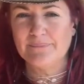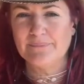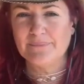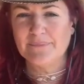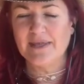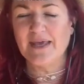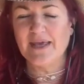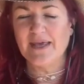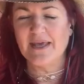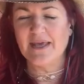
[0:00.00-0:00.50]

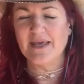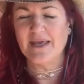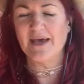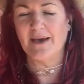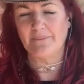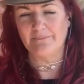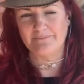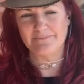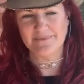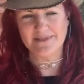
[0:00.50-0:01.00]
Yeah.
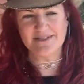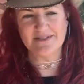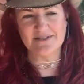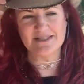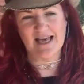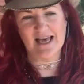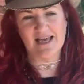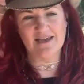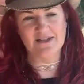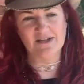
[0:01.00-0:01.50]
So it's
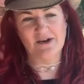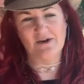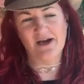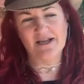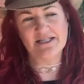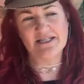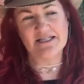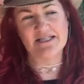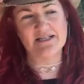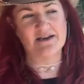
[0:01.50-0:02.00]
like you know, I
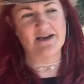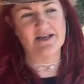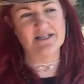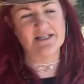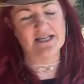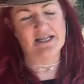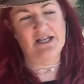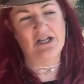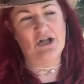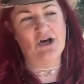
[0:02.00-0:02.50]
did I
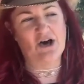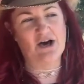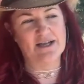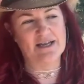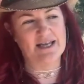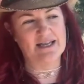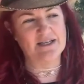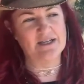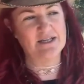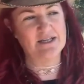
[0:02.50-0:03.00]
did a lot, and